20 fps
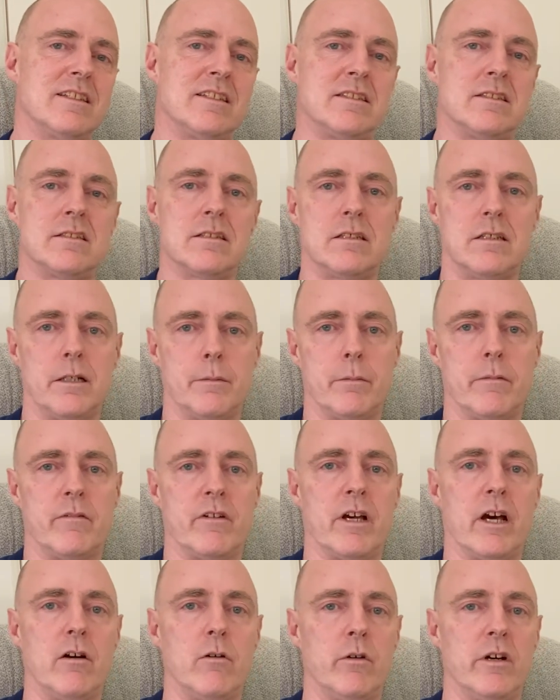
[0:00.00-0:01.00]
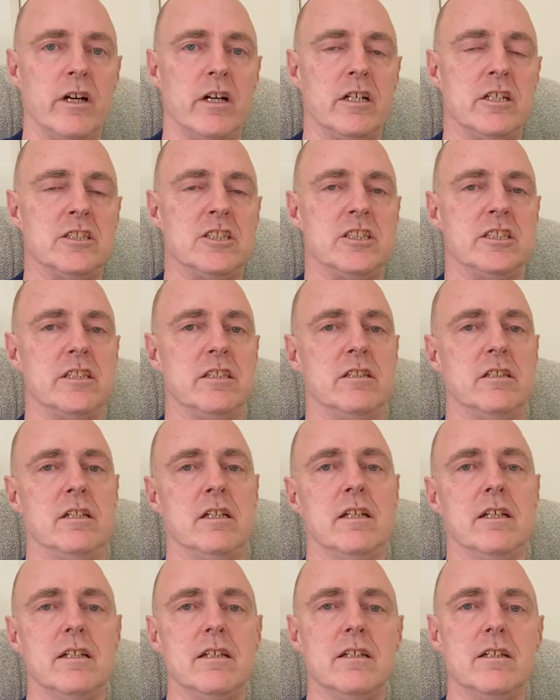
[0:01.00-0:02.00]
type of coercion,
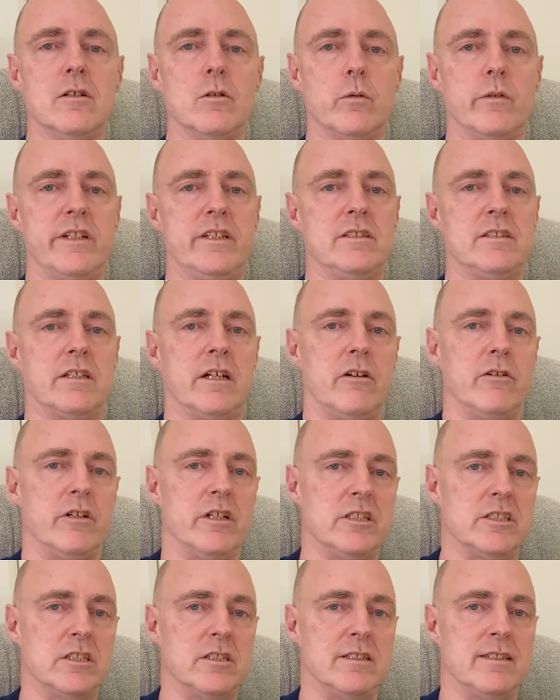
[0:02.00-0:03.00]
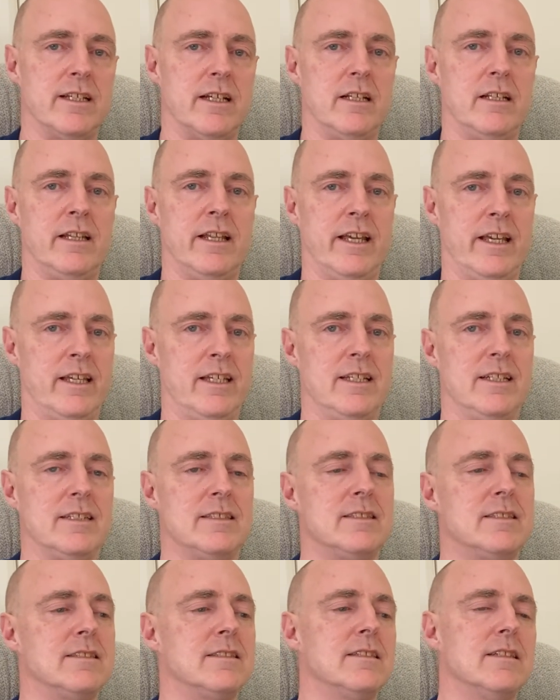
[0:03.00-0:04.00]
all these coercion
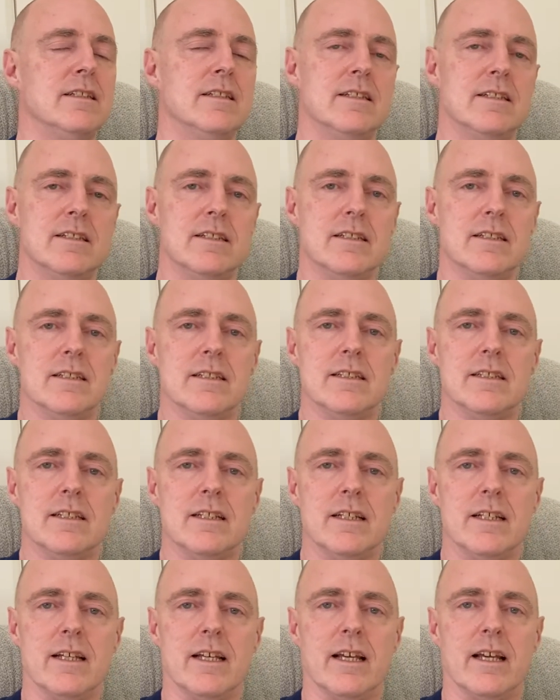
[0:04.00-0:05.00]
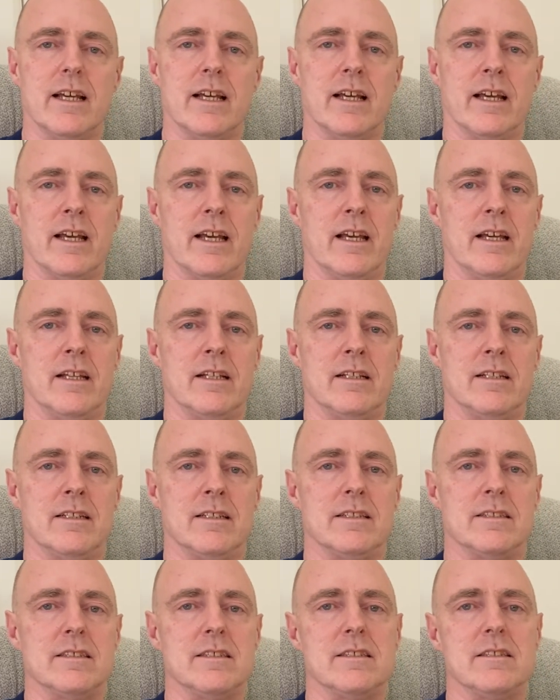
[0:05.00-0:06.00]
techniques, and
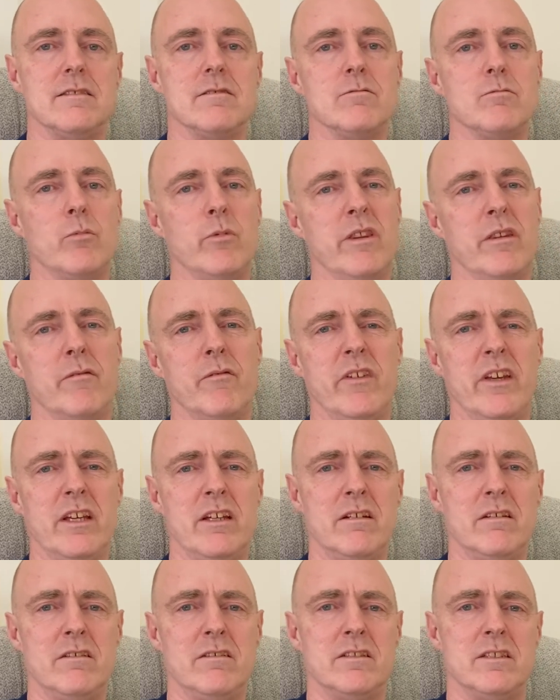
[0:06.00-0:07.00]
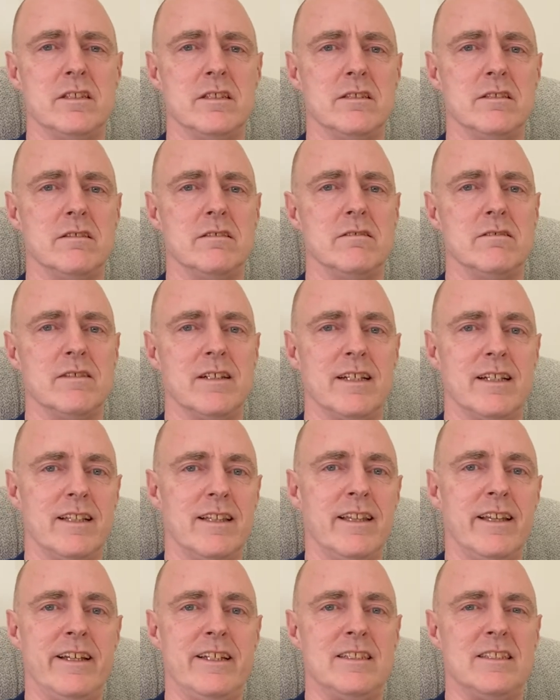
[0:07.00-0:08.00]
with the view to at
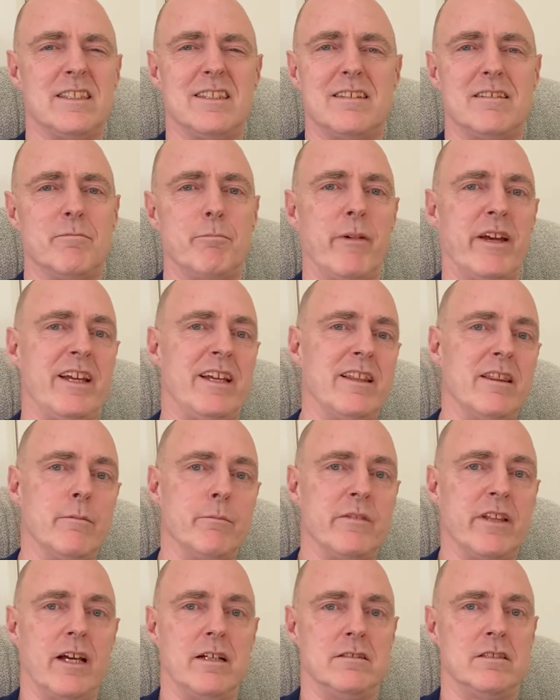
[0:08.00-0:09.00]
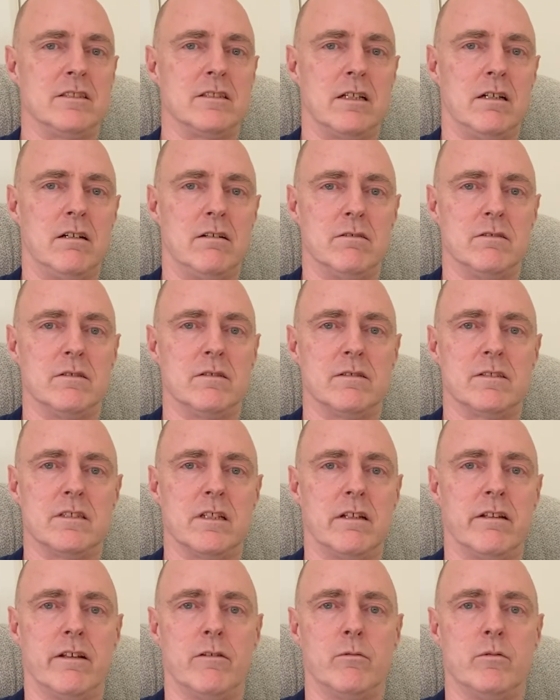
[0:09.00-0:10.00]
least making them docile
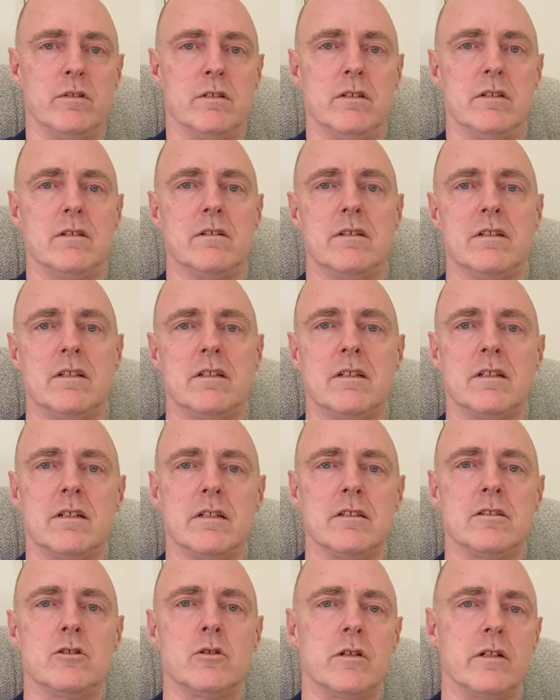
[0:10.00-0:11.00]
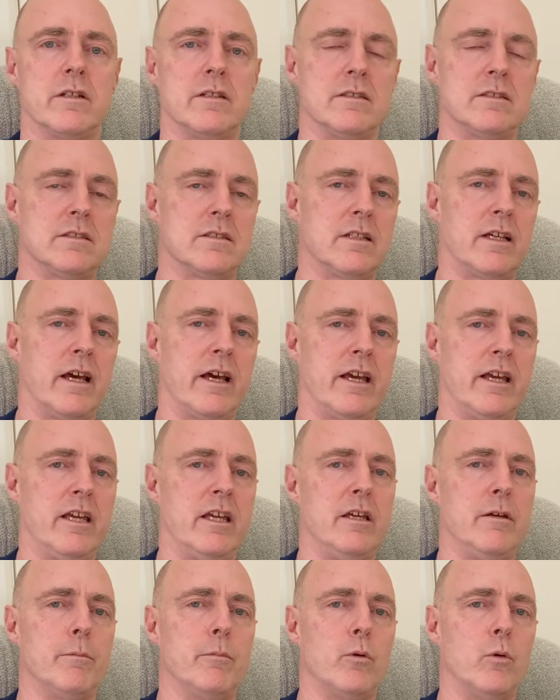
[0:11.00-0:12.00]
so they wouldn't kind of try and
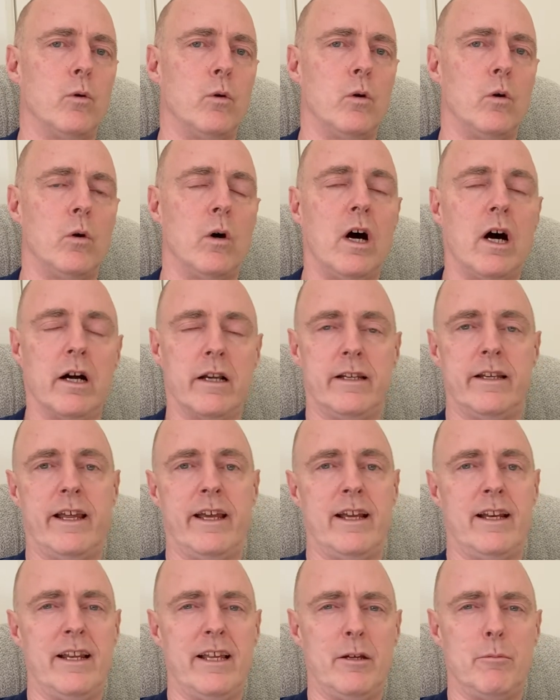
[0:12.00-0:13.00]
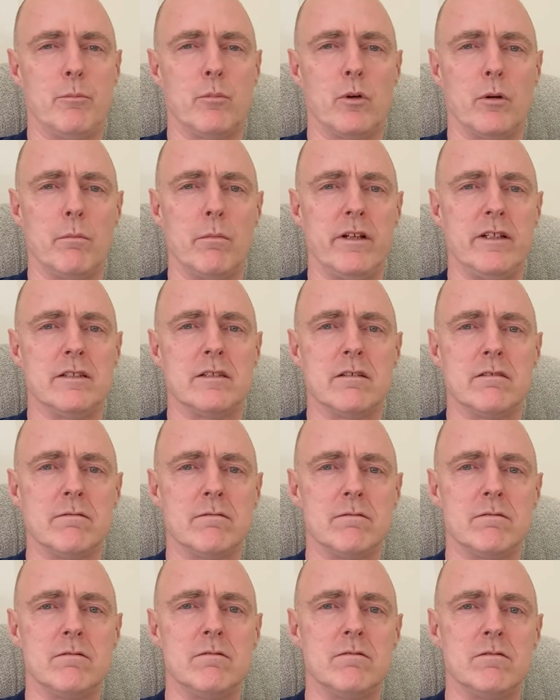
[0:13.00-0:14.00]
escape, or ideally, probably sort
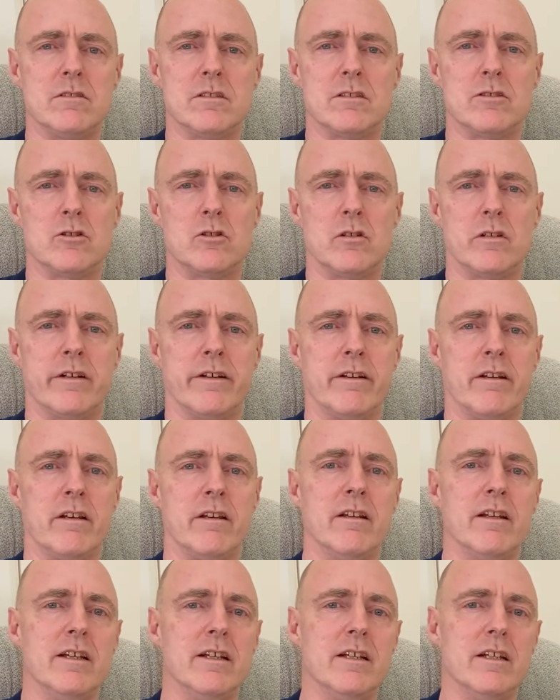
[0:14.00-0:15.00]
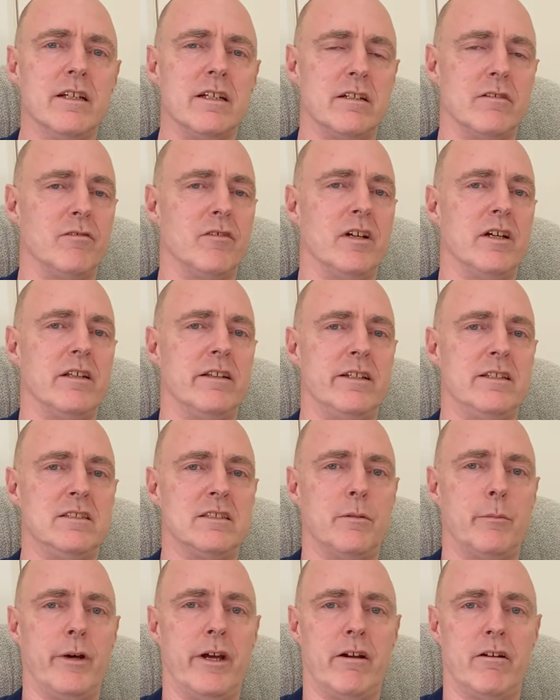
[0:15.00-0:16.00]
of to try and convert these
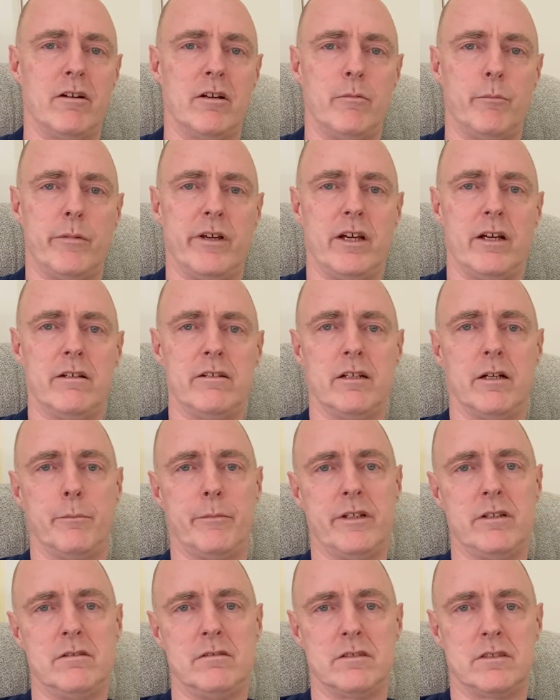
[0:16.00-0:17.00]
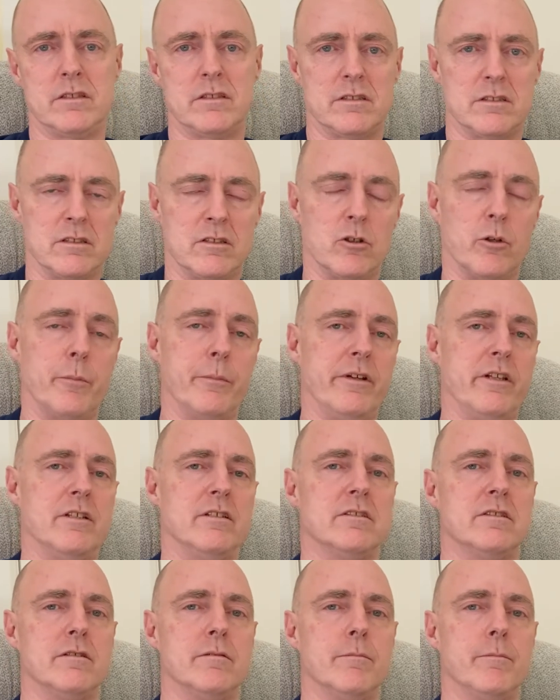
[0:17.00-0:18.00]
American POWs to
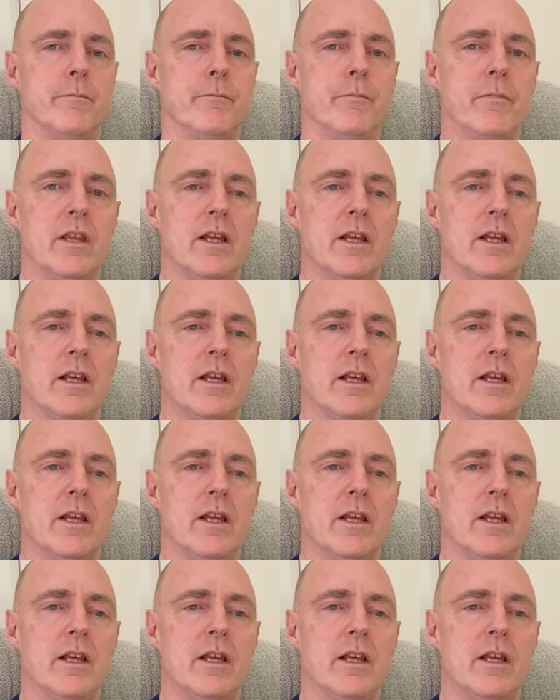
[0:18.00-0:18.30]
communism.